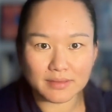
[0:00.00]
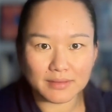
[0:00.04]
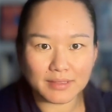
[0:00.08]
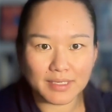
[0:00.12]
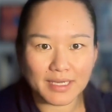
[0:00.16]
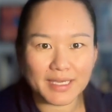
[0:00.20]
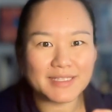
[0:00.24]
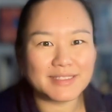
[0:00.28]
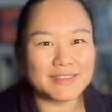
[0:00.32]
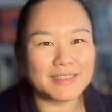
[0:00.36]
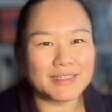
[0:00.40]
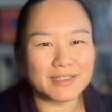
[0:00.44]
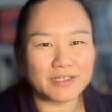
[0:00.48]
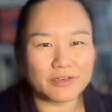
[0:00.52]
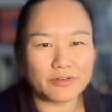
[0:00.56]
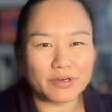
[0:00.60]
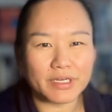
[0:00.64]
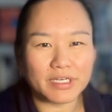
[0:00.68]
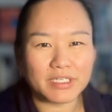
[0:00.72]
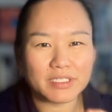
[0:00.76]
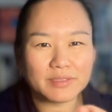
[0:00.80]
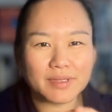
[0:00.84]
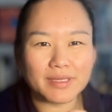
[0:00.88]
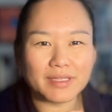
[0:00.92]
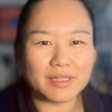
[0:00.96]
I guess not the
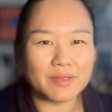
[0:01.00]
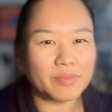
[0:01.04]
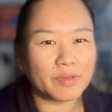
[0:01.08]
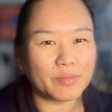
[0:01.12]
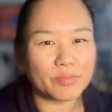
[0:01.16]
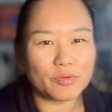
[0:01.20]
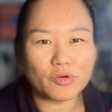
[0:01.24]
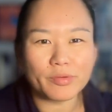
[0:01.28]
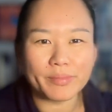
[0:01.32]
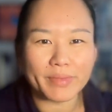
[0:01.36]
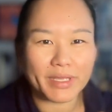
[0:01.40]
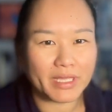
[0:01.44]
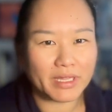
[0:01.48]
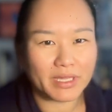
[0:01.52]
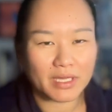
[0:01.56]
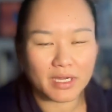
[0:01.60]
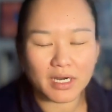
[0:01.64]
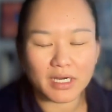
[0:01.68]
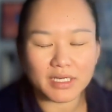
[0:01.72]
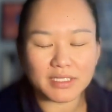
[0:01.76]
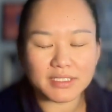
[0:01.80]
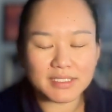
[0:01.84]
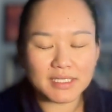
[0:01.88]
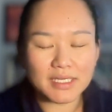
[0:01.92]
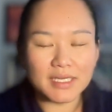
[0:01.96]
creators, like the people who are making the
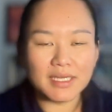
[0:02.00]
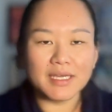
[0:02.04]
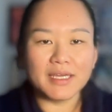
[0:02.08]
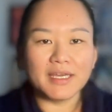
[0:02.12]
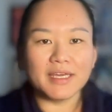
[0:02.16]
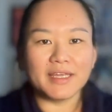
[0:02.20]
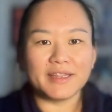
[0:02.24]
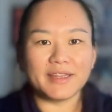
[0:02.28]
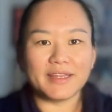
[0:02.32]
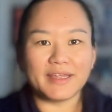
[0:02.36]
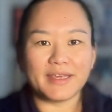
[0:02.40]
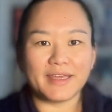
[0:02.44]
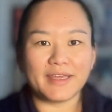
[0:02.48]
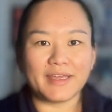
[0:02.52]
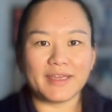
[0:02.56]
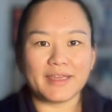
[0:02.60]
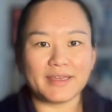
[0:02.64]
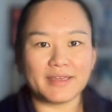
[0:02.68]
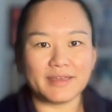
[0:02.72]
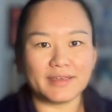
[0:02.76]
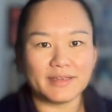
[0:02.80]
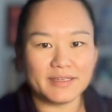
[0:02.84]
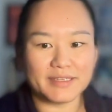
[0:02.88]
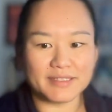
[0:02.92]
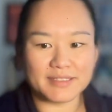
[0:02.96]
cards.
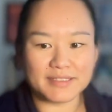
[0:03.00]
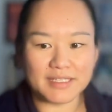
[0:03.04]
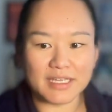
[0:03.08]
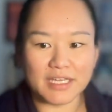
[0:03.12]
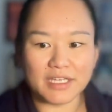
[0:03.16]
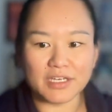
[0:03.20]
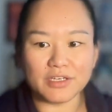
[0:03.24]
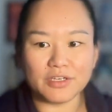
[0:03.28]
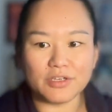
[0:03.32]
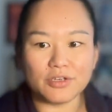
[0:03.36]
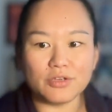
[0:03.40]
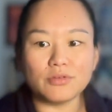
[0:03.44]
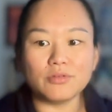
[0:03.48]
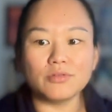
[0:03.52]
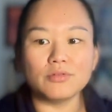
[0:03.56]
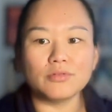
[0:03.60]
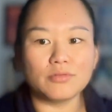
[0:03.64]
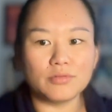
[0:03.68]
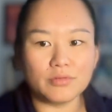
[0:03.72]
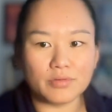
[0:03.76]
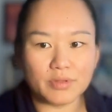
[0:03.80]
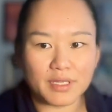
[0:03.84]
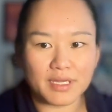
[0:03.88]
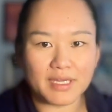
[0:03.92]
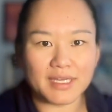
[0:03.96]
It's a
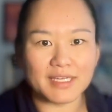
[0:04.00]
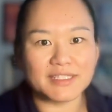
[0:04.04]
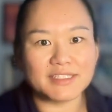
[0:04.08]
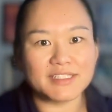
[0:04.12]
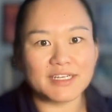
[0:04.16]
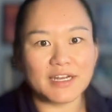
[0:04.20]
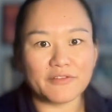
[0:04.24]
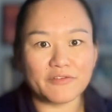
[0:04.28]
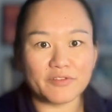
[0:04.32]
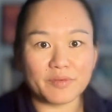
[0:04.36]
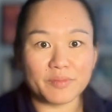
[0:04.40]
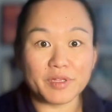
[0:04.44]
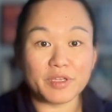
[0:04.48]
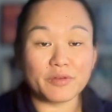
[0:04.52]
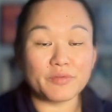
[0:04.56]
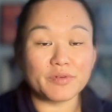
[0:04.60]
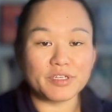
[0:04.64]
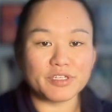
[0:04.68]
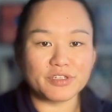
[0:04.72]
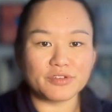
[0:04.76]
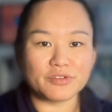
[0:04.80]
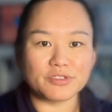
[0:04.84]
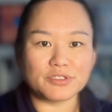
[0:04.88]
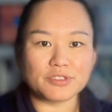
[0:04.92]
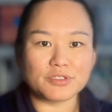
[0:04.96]
new thing. It's not from the
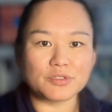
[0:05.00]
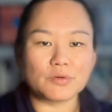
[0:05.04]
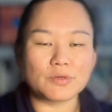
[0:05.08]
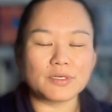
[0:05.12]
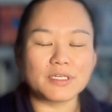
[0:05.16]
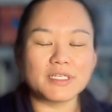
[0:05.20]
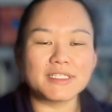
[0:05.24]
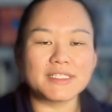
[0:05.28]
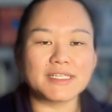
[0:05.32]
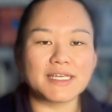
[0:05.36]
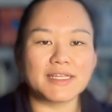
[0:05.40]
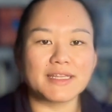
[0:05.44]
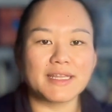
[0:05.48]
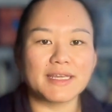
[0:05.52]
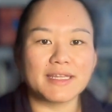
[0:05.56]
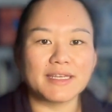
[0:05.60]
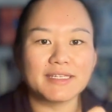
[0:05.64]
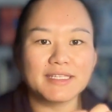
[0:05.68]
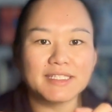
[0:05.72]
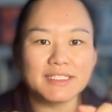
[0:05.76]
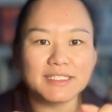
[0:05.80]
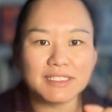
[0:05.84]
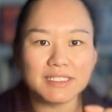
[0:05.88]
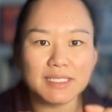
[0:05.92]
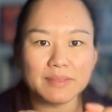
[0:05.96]
original source. And then
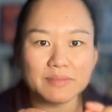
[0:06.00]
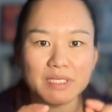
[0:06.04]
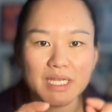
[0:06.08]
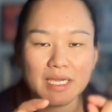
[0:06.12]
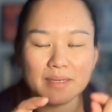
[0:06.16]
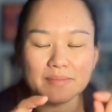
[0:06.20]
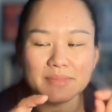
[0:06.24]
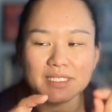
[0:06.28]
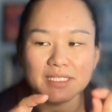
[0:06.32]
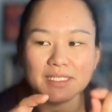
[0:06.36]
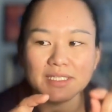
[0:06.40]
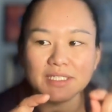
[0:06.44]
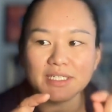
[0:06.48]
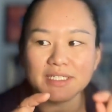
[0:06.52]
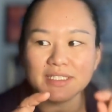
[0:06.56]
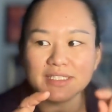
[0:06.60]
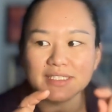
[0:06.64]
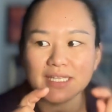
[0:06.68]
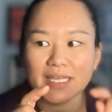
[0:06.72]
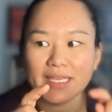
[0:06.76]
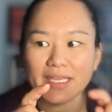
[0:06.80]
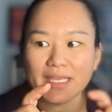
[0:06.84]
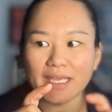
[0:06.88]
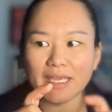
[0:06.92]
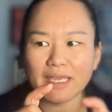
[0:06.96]
sometimes it looks
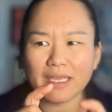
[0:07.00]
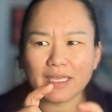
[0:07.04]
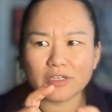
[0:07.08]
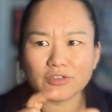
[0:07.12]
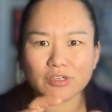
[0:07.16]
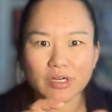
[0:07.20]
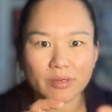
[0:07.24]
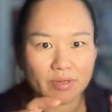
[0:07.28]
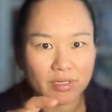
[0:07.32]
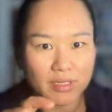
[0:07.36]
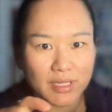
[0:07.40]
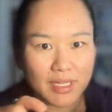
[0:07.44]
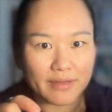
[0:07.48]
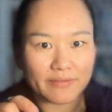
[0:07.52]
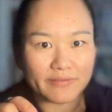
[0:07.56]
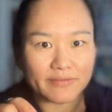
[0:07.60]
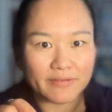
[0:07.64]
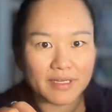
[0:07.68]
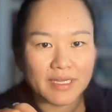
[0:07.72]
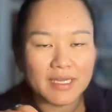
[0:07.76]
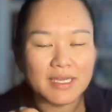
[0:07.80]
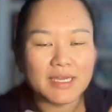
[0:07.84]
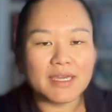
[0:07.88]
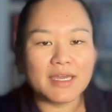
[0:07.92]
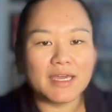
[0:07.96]
like a treble clef,
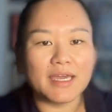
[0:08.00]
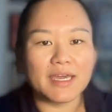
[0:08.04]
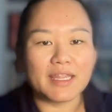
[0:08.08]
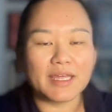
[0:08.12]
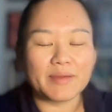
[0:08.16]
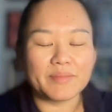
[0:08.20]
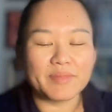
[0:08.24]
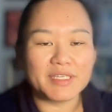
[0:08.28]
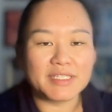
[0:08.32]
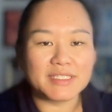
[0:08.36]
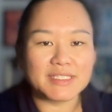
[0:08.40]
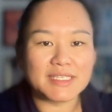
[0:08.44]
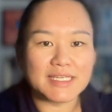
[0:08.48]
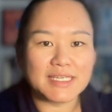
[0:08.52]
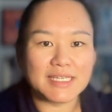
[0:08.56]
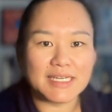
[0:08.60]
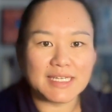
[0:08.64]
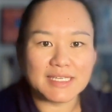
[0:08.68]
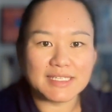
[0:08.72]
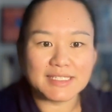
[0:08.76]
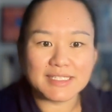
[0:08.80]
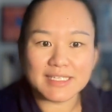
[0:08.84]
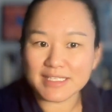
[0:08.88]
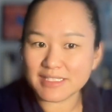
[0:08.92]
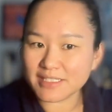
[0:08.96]
and that means it
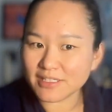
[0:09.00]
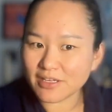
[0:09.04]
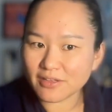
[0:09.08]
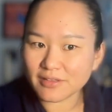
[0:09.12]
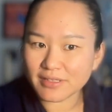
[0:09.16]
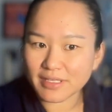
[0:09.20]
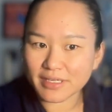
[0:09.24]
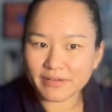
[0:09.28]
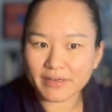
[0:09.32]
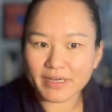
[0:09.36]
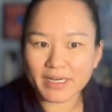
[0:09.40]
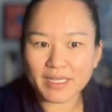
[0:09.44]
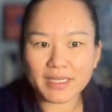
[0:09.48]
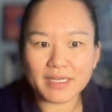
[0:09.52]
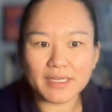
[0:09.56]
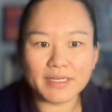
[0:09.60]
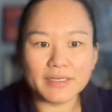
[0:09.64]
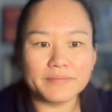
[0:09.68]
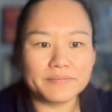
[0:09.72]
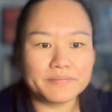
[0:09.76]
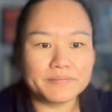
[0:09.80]
is a song lyric.